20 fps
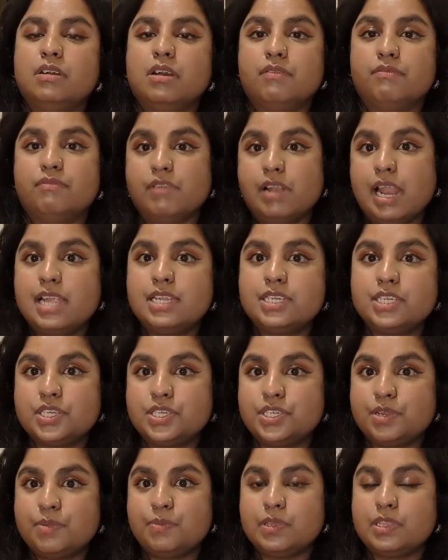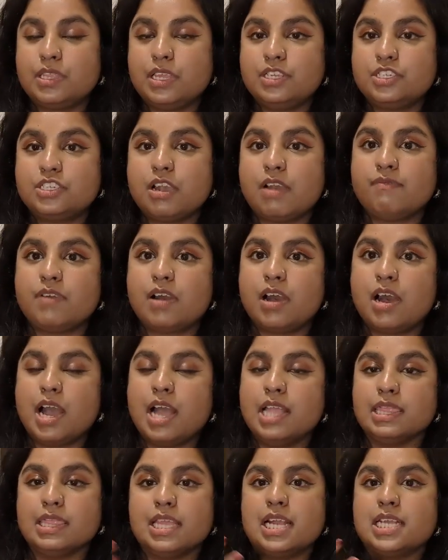a relationship with each other.
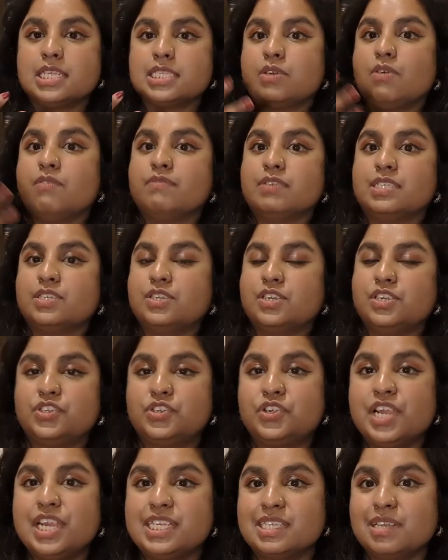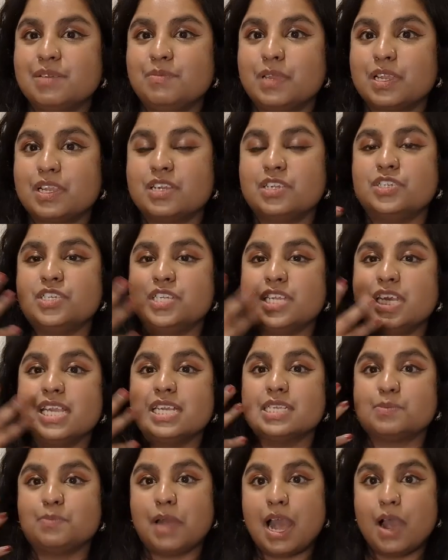And there's obviously treason because she
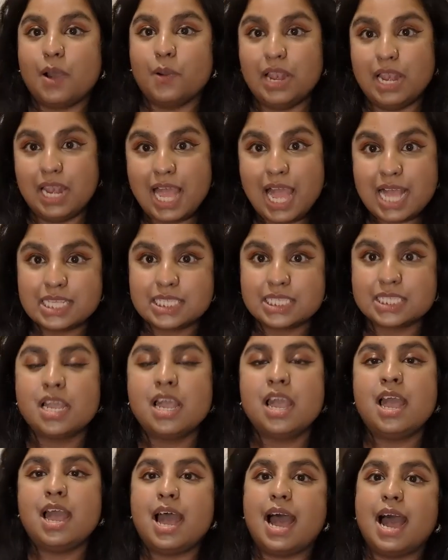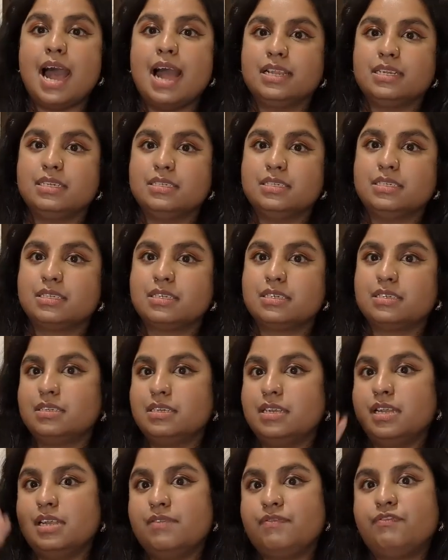is powerless, and
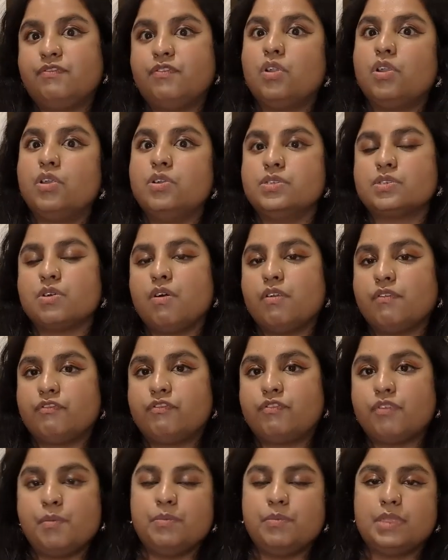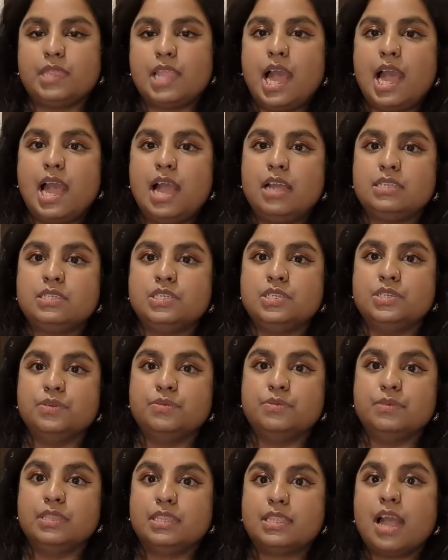it follows on from there to
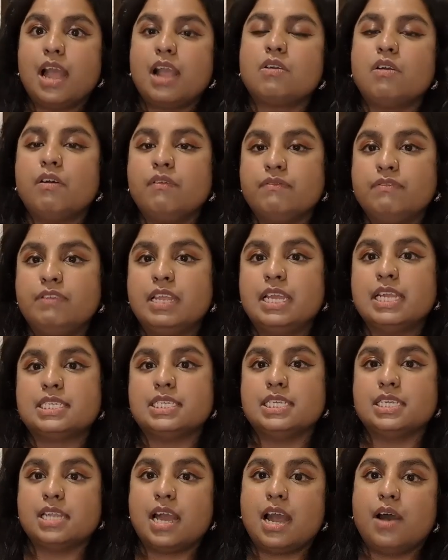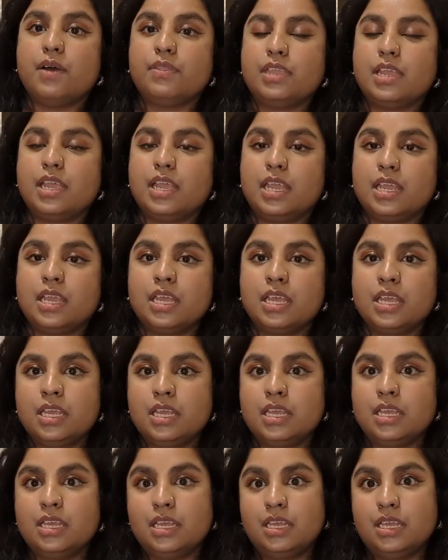do with their conflict and how they
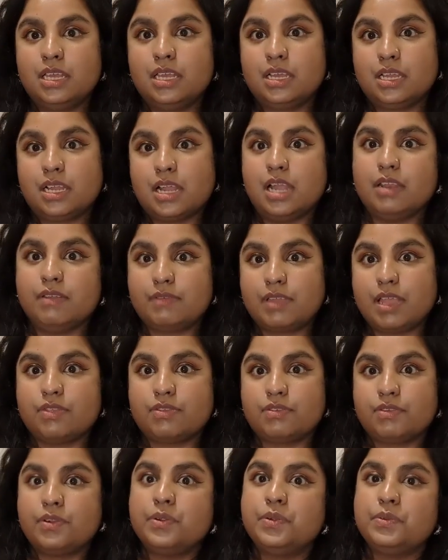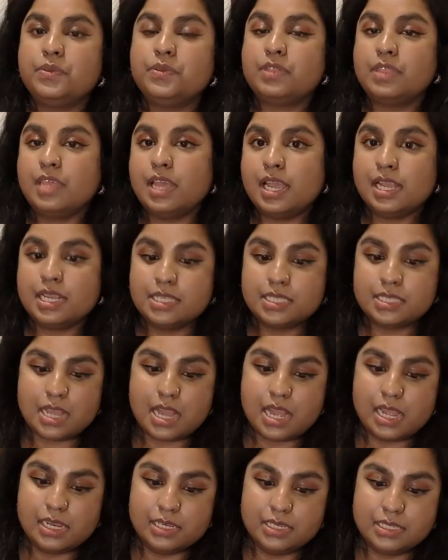kind of get through things.
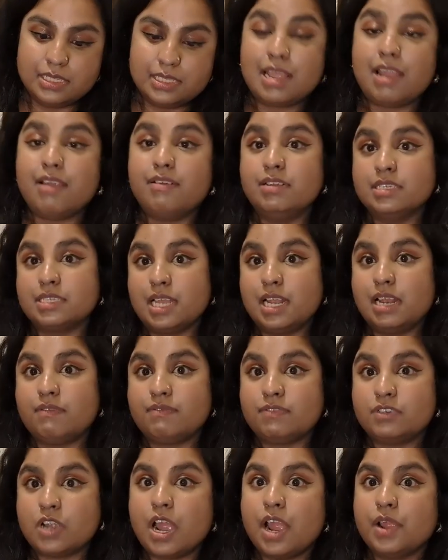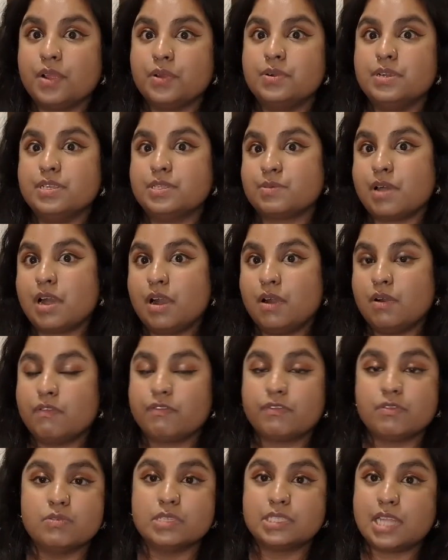And there is a love triangle as well,
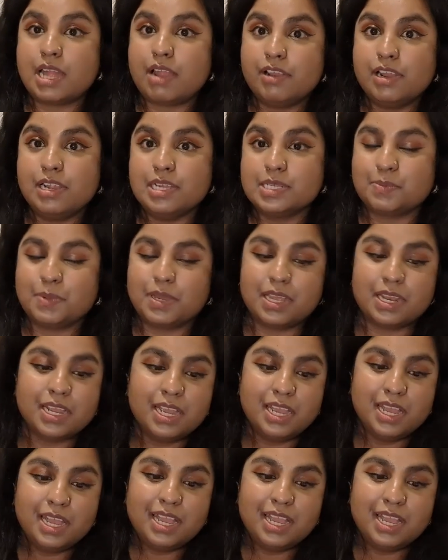of course there is, but